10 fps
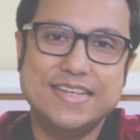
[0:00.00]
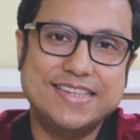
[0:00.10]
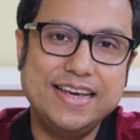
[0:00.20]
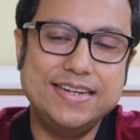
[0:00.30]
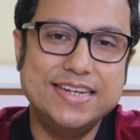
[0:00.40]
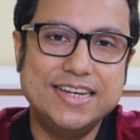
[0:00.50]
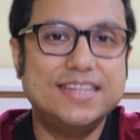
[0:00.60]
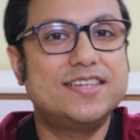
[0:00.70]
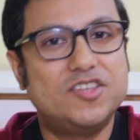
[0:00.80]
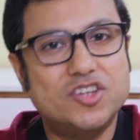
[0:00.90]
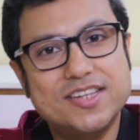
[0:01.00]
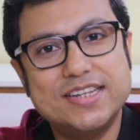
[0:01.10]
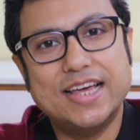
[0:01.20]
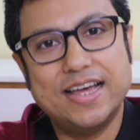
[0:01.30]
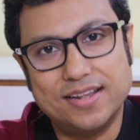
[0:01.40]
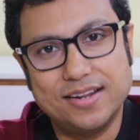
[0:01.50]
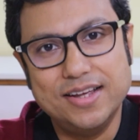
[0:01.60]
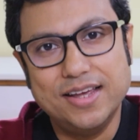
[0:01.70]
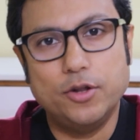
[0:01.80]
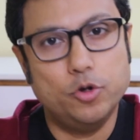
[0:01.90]
I said, it is just a canal
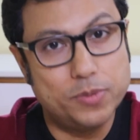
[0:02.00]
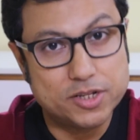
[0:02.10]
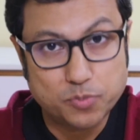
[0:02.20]
in women's